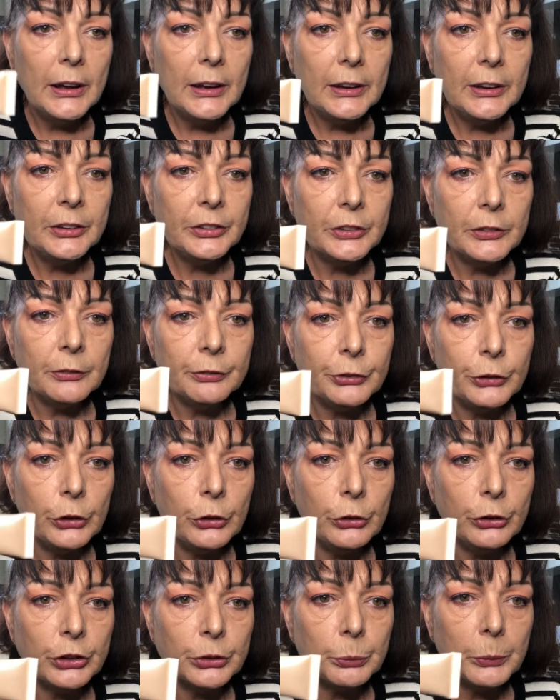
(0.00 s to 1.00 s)
Is
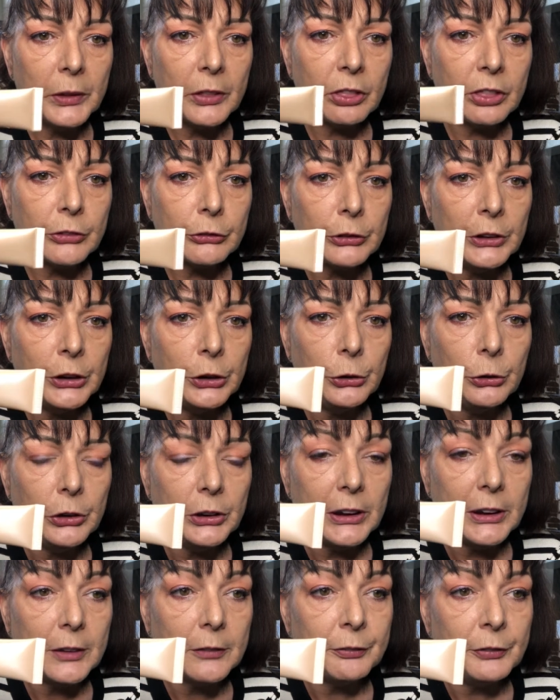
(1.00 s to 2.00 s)
infused with 3
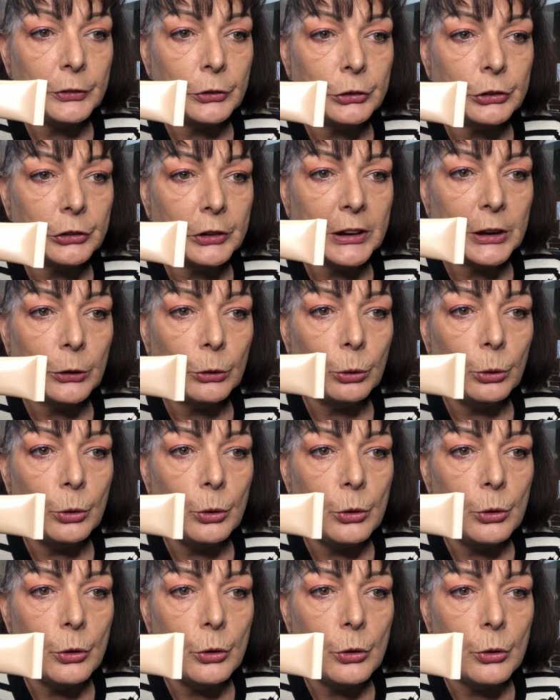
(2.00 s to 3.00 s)
unique filtering
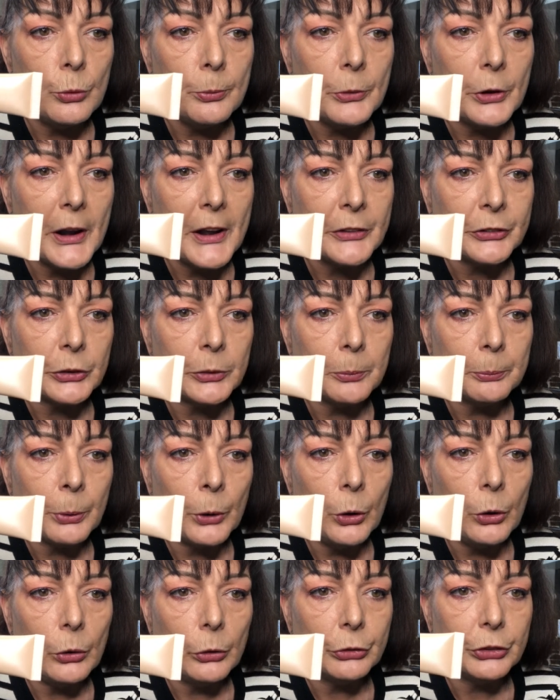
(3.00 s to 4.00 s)
luminescent
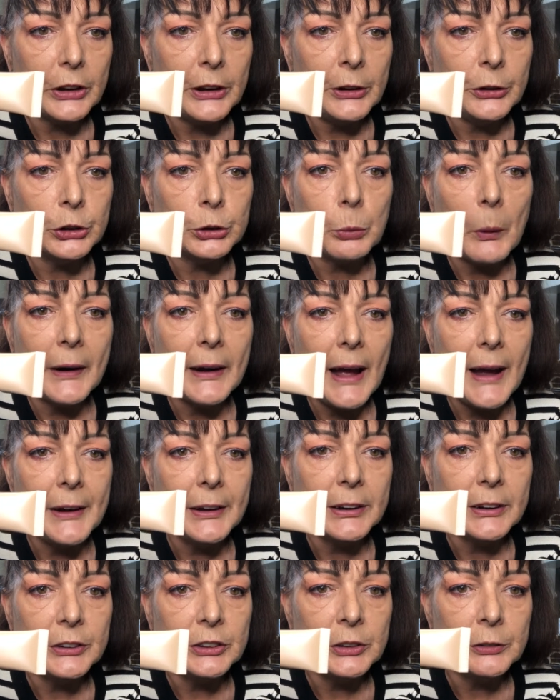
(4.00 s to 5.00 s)
pearls, each one adding
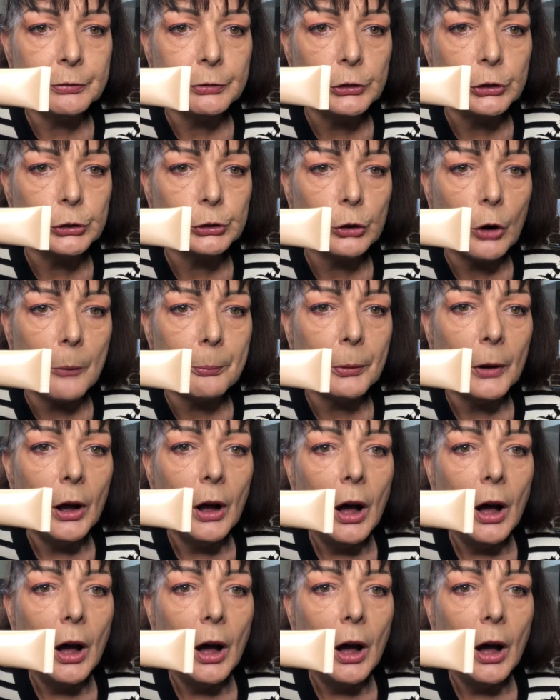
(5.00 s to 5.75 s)
a different drop